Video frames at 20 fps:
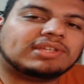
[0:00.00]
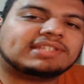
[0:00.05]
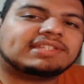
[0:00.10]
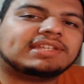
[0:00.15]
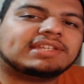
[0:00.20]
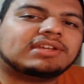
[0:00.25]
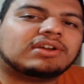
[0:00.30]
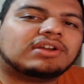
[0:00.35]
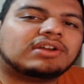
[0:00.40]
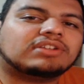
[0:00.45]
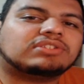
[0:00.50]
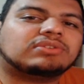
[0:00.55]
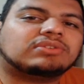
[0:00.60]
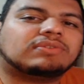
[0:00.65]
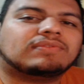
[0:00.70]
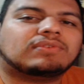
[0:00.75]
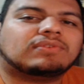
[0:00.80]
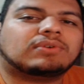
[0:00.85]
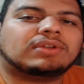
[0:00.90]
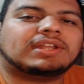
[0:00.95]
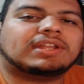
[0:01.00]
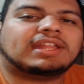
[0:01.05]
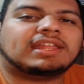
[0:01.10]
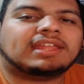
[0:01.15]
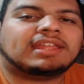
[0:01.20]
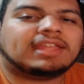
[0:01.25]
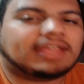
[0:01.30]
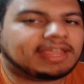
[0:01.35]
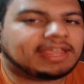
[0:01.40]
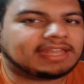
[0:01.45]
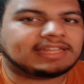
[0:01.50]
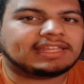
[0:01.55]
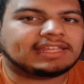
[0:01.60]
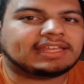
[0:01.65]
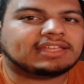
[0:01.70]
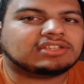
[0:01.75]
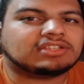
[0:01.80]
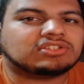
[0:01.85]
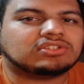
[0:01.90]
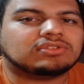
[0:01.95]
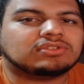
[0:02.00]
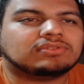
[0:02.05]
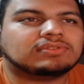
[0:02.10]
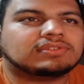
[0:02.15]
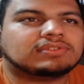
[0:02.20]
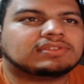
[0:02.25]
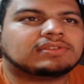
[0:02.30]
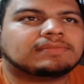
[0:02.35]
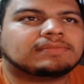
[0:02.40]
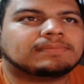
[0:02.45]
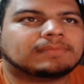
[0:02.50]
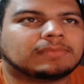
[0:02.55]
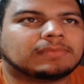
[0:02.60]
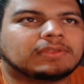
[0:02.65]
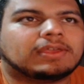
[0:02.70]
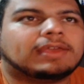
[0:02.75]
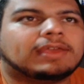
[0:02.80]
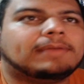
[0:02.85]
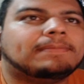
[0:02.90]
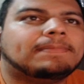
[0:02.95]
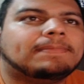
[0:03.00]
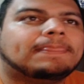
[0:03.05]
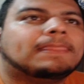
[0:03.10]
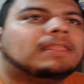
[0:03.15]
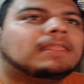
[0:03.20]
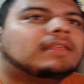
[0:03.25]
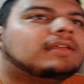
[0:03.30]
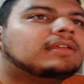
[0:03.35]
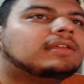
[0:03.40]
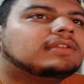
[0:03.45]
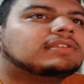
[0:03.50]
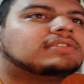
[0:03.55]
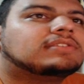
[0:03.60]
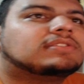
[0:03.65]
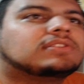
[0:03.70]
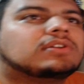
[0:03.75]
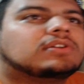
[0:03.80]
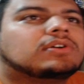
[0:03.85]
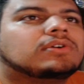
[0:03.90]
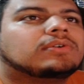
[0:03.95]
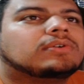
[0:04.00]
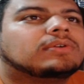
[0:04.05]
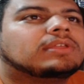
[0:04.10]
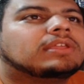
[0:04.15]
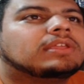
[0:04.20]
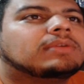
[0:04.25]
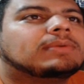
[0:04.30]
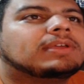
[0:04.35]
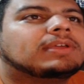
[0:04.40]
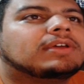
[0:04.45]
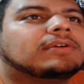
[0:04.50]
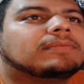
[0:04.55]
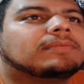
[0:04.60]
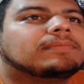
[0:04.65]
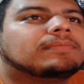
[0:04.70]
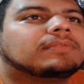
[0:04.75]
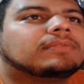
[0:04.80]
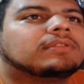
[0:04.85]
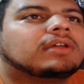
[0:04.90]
SD card to avoid any issues. Okay, so here we go.